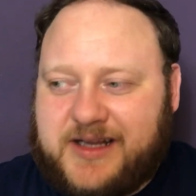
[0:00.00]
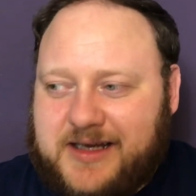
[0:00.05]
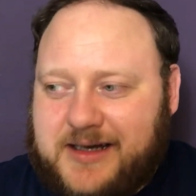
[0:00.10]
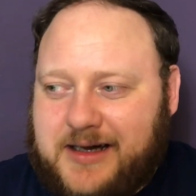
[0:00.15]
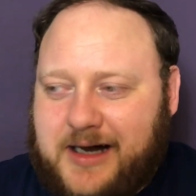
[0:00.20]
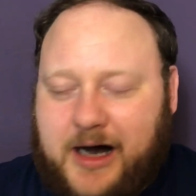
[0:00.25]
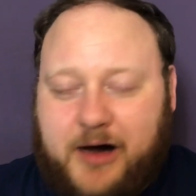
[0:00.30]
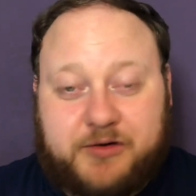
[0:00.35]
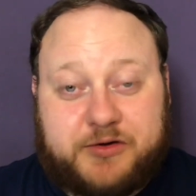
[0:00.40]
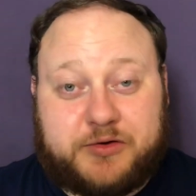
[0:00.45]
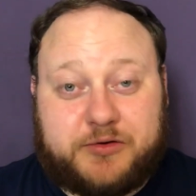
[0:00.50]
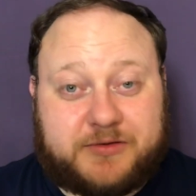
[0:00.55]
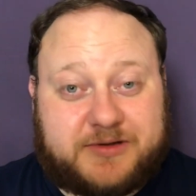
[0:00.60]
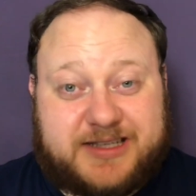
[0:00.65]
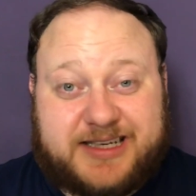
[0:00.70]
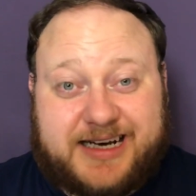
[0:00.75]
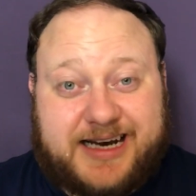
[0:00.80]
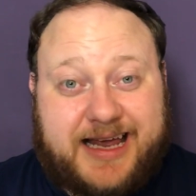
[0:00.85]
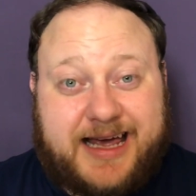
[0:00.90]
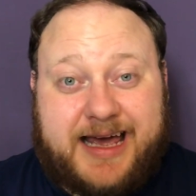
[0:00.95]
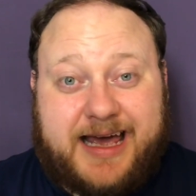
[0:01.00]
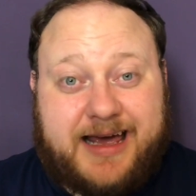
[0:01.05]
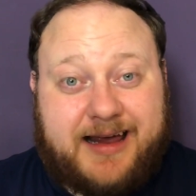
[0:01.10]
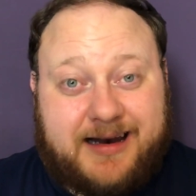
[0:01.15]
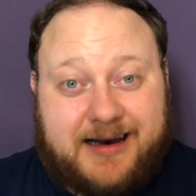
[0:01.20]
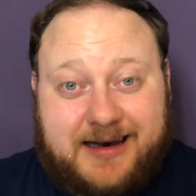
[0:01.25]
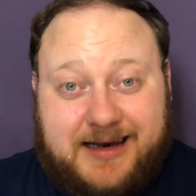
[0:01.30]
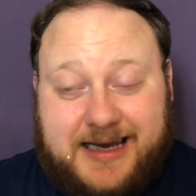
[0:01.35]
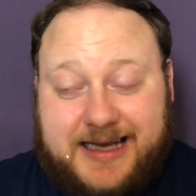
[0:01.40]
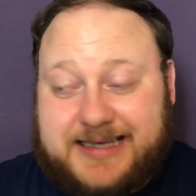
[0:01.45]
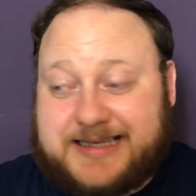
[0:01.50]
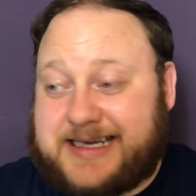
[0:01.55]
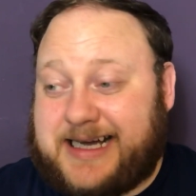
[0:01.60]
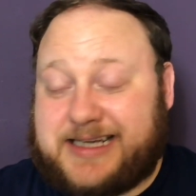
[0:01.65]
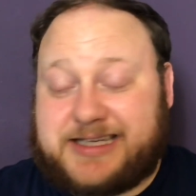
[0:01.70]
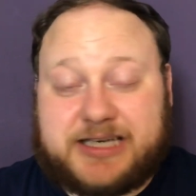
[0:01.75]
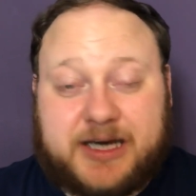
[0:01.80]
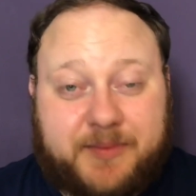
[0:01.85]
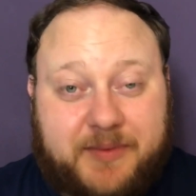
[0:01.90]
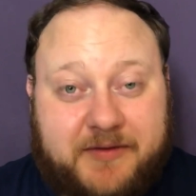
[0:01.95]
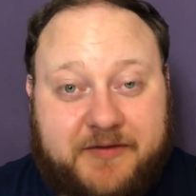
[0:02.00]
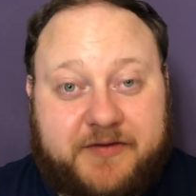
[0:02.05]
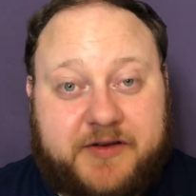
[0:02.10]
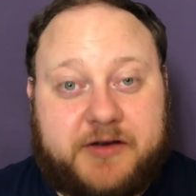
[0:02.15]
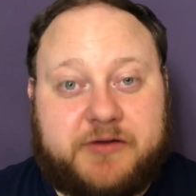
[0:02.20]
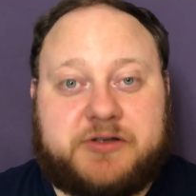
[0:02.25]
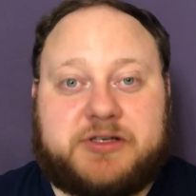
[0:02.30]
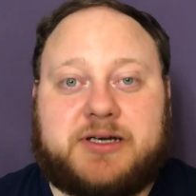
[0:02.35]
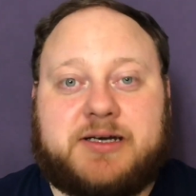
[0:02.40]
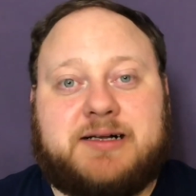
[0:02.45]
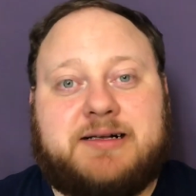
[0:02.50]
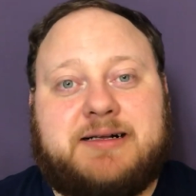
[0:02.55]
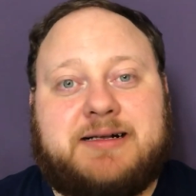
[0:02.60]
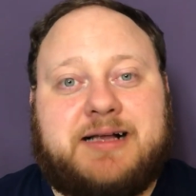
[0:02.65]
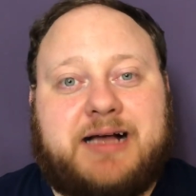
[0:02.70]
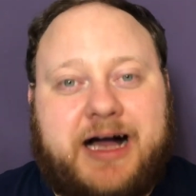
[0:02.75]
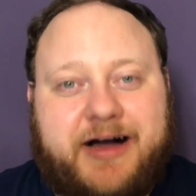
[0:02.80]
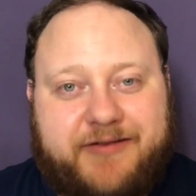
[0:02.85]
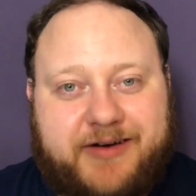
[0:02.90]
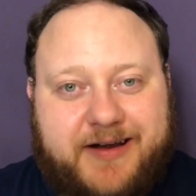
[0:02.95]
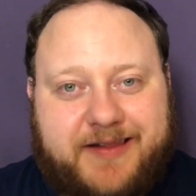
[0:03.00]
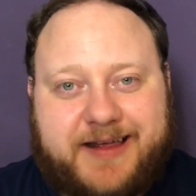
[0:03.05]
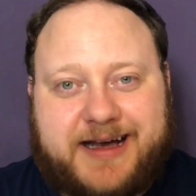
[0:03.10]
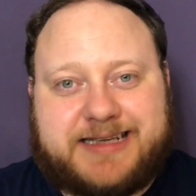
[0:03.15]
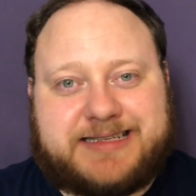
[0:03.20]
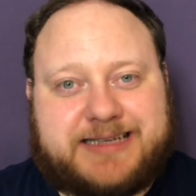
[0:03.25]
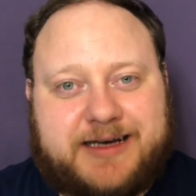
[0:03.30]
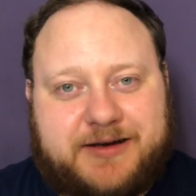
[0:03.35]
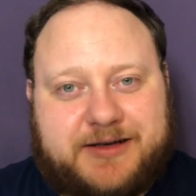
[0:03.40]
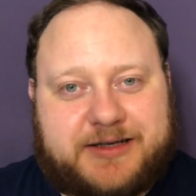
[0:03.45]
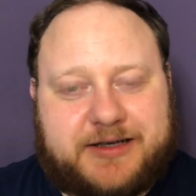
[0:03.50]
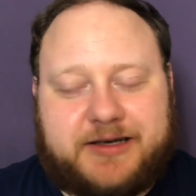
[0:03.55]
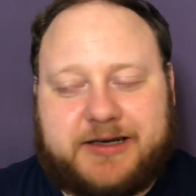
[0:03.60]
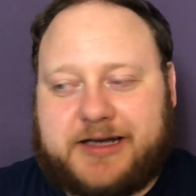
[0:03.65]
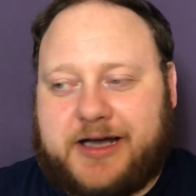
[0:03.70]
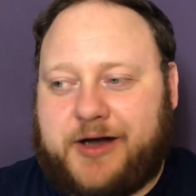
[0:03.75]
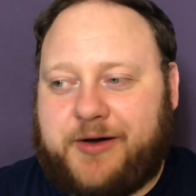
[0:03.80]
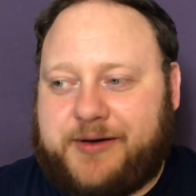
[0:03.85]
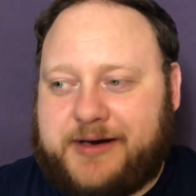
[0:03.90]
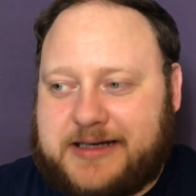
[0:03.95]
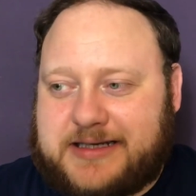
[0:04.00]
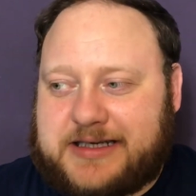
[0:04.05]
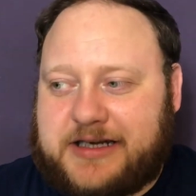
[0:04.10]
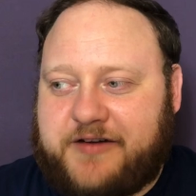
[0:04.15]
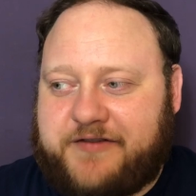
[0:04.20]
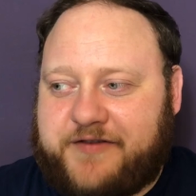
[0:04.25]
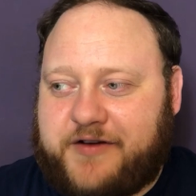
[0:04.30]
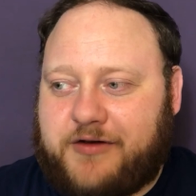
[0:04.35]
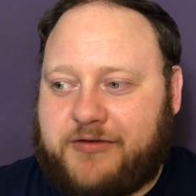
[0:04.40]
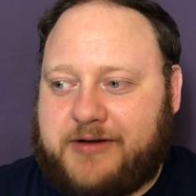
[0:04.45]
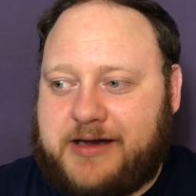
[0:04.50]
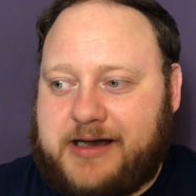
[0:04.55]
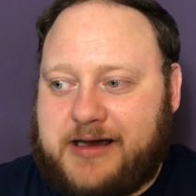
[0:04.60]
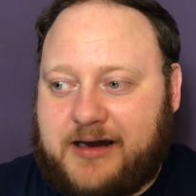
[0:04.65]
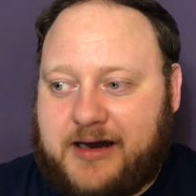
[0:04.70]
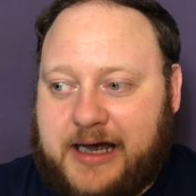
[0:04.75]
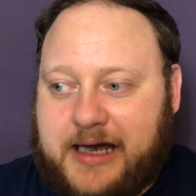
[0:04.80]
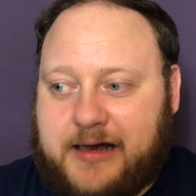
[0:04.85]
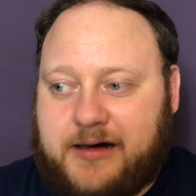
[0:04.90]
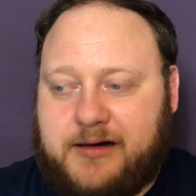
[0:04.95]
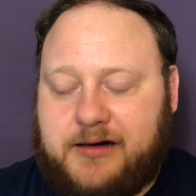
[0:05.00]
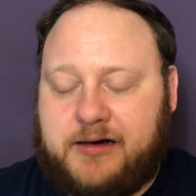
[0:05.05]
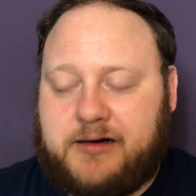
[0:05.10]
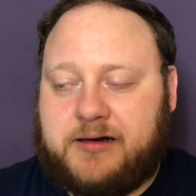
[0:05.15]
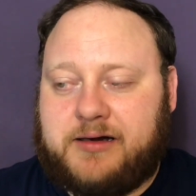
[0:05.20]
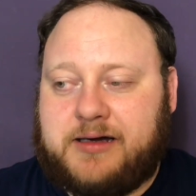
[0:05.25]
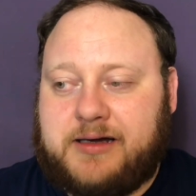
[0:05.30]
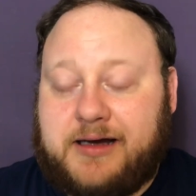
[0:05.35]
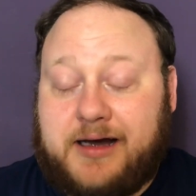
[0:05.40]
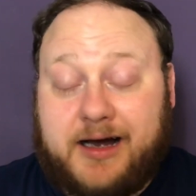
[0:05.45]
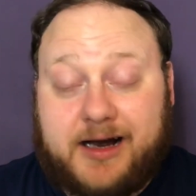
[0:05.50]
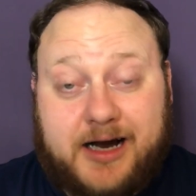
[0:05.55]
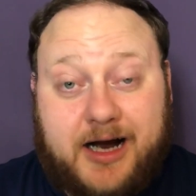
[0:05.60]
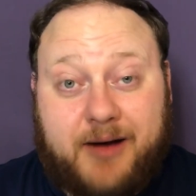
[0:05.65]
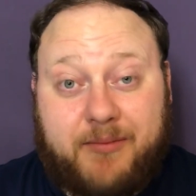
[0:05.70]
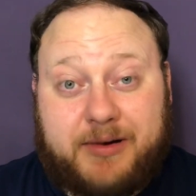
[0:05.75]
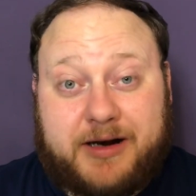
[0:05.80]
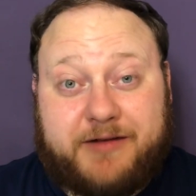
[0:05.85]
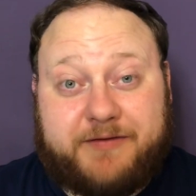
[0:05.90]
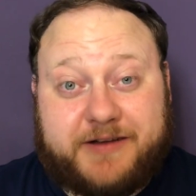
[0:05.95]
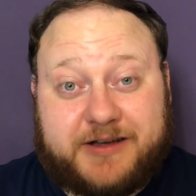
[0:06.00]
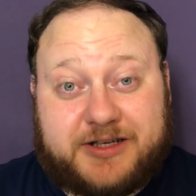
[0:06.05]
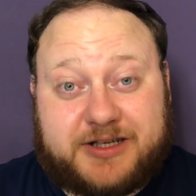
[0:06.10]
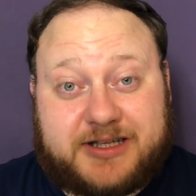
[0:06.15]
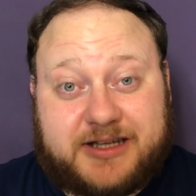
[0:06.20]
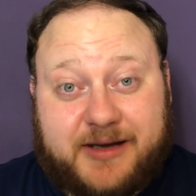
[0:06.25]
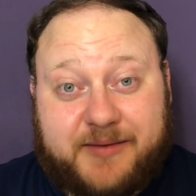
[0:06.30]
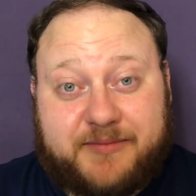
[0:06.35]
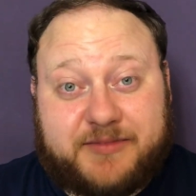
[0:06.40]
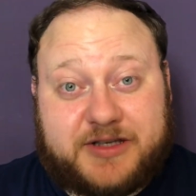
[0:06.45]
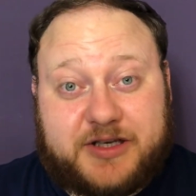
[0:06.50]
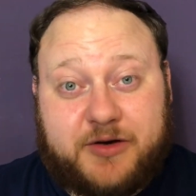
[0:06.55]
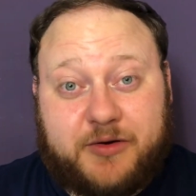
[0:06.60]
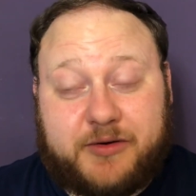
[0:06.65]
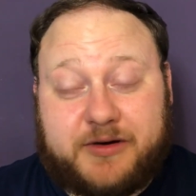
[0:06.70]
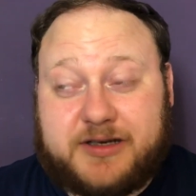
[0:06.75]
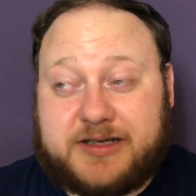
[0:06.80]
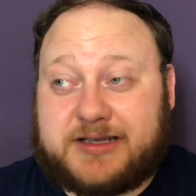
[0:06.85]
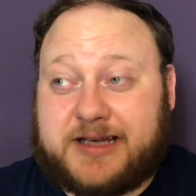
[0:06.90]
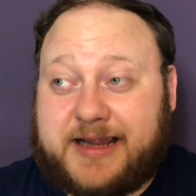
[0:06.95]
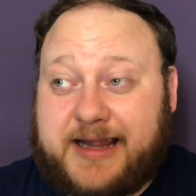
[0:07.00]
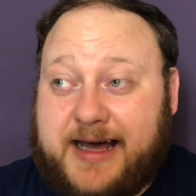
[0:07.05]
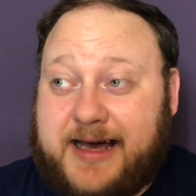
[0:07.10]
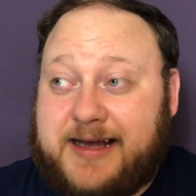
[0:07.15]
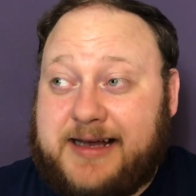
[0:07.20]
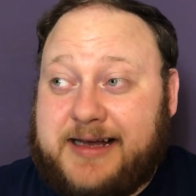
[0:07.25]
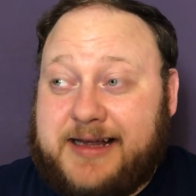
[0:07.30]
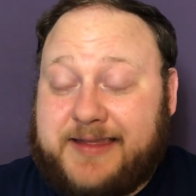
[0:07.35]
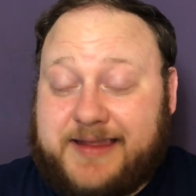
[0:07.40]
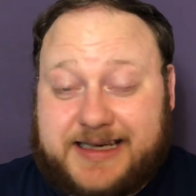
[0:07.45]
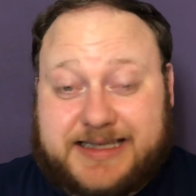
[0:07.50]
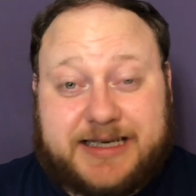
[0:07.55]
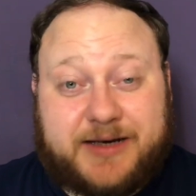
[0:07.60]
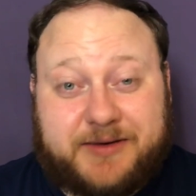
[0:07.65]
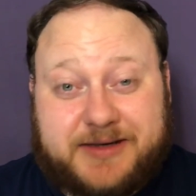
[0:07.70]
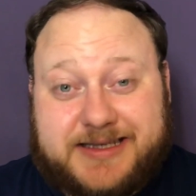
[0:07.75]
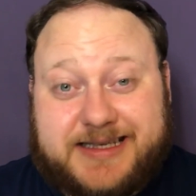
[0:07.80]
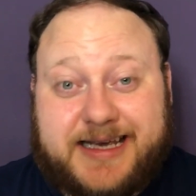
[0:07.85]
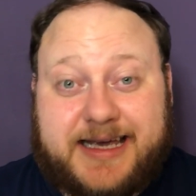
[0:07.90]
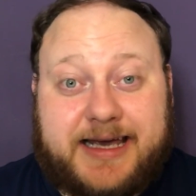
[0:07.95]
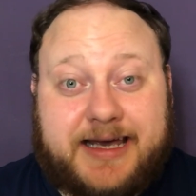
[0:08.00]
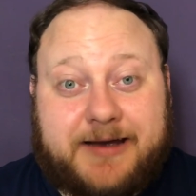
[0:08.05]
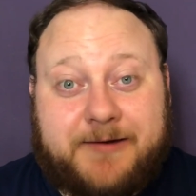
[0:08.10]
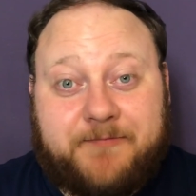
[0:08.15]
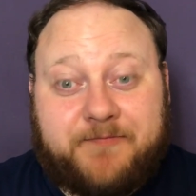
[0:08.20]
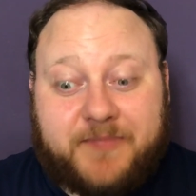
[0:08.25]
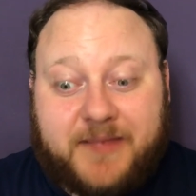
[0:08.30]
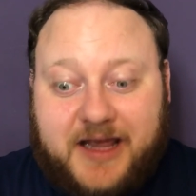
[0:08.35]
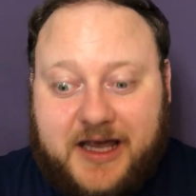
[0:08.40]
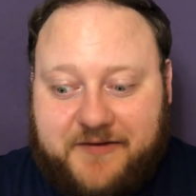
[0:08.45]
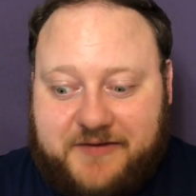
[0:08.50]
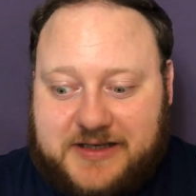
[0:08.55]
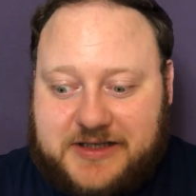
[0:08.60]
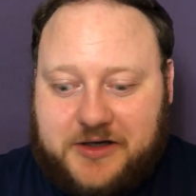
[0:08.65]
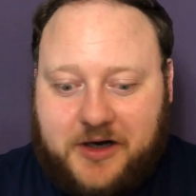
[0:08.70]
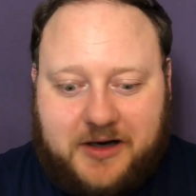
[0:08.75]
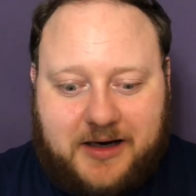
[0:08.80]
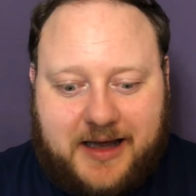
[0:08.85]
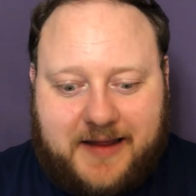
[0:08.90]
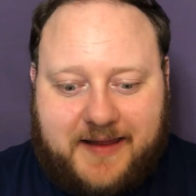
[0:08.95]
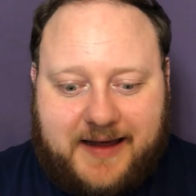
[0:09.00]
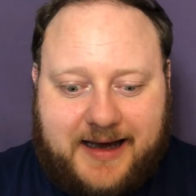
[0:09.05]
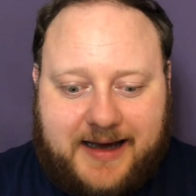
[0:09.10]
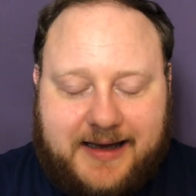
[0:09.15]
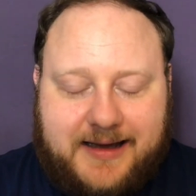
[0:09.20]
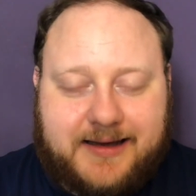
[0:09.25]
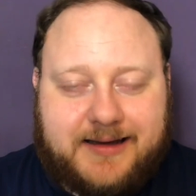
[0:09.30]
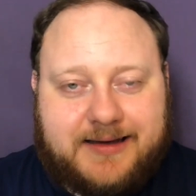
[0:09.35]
I'll talk to Claire, let's catch up in future. I feel like that's how it's going to go, and it's going to feel really like, huh, I can't believe they just dumped two on us like that. That's how I see it. If it's not like that,